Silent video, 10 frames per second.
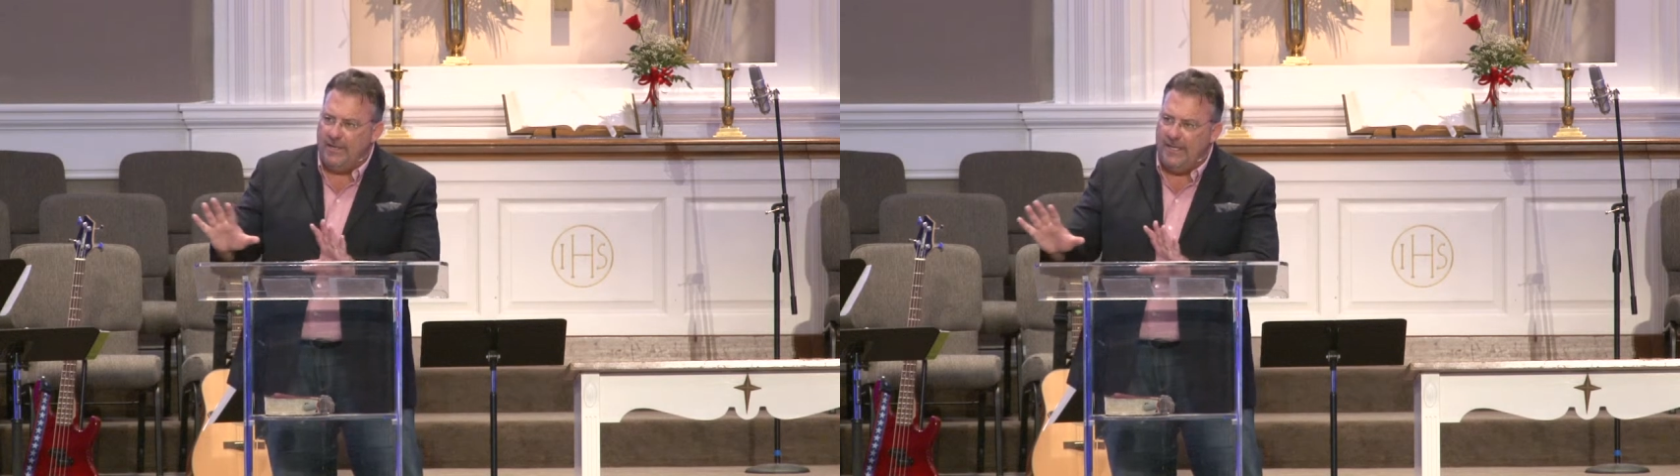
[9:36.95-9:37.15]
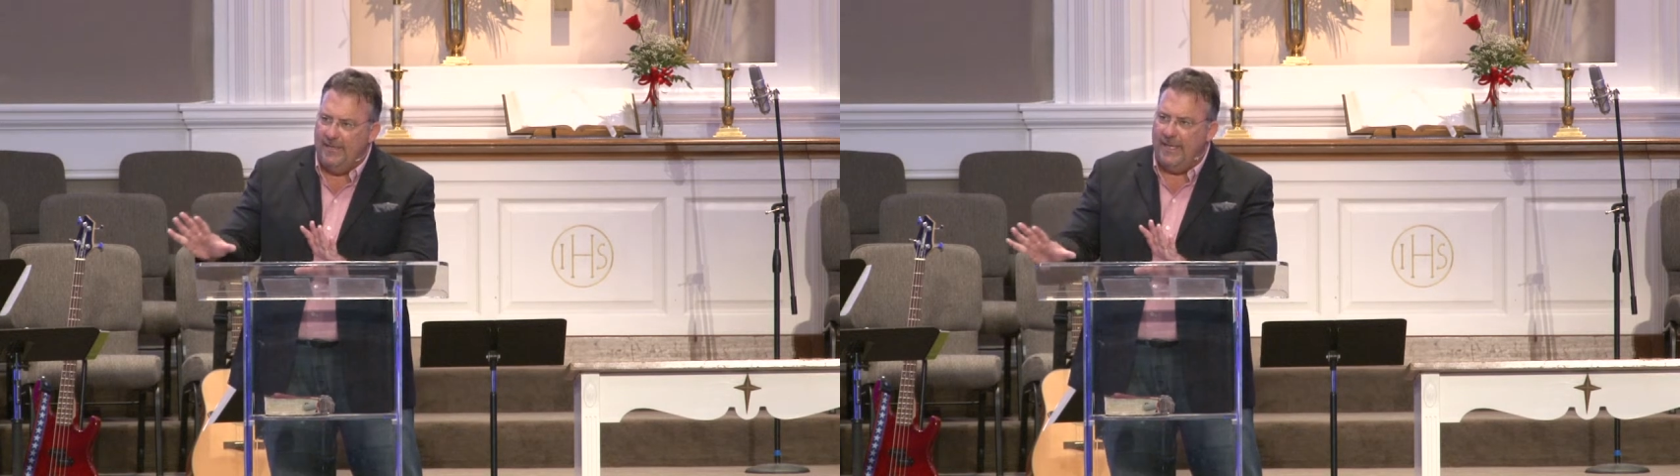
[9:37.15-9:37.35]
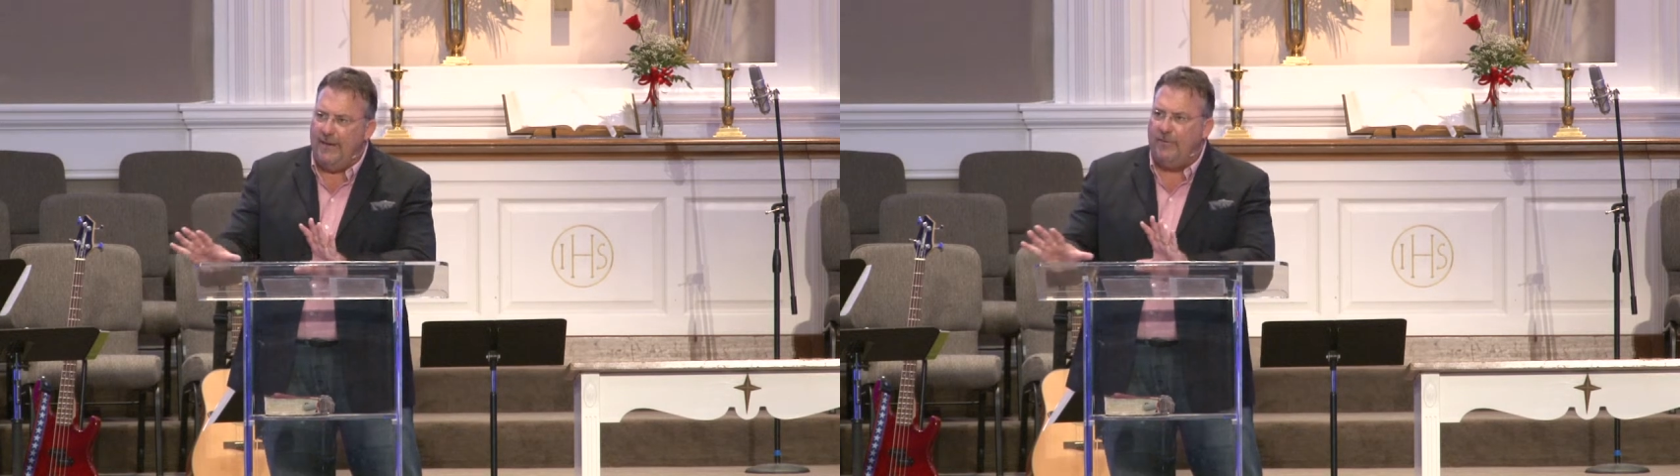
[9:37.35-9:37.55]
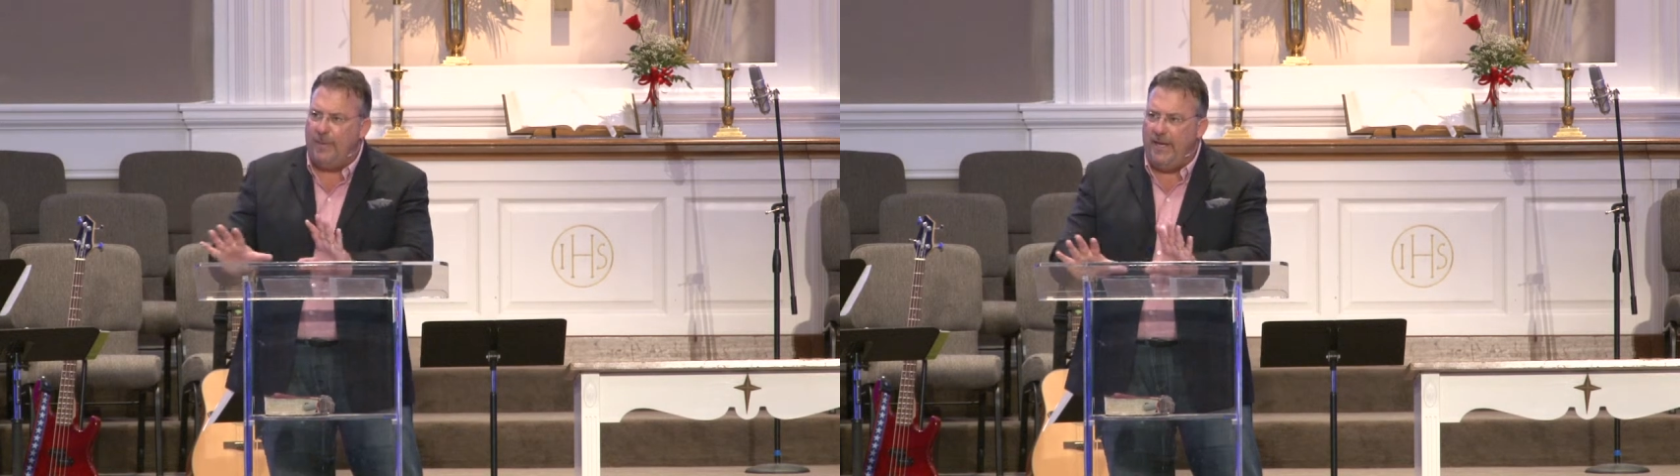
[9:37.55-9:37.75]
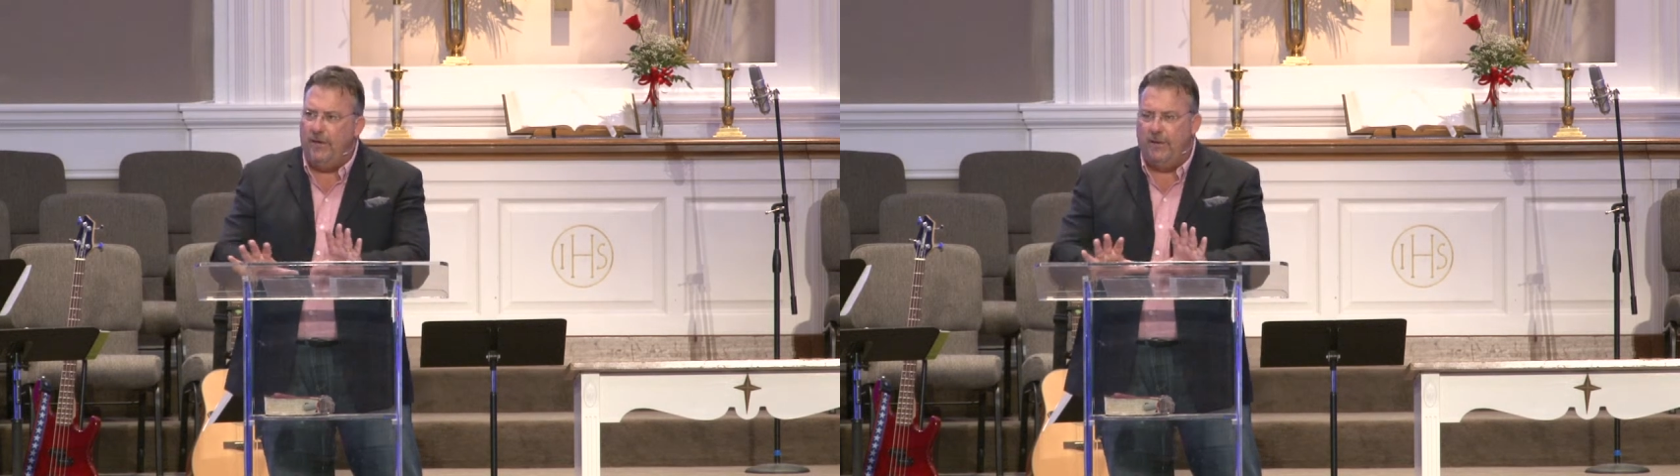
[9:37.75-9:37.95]
as he leaves
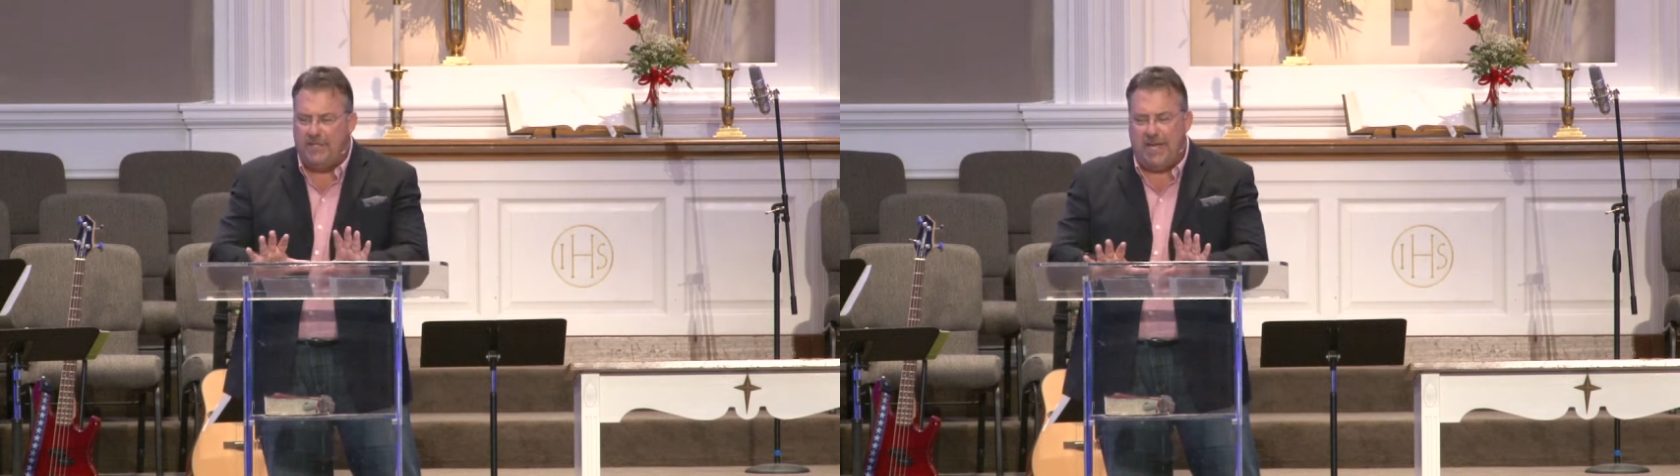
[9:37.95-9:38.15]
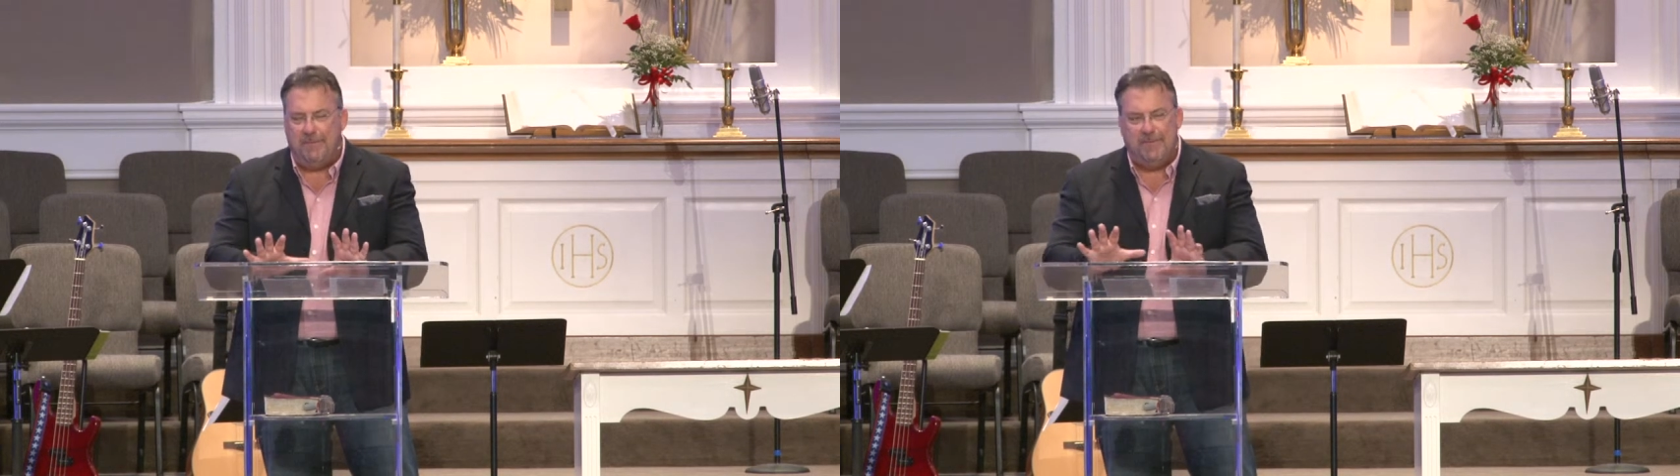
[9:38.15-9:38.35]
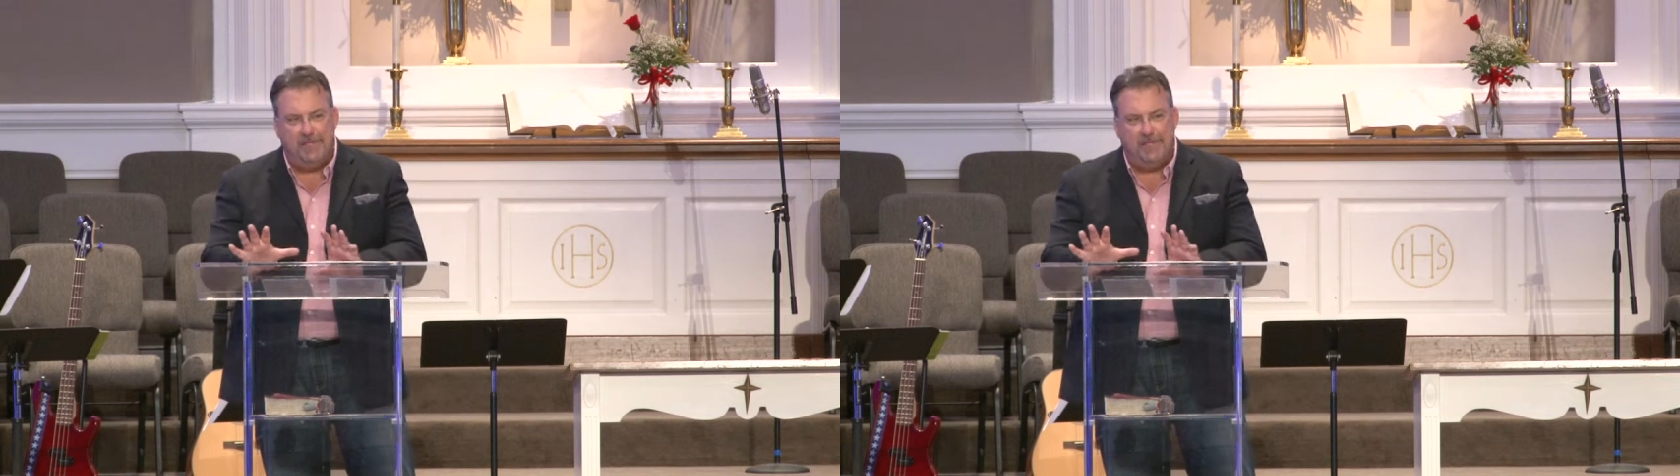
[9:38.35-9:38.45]
Peter, James,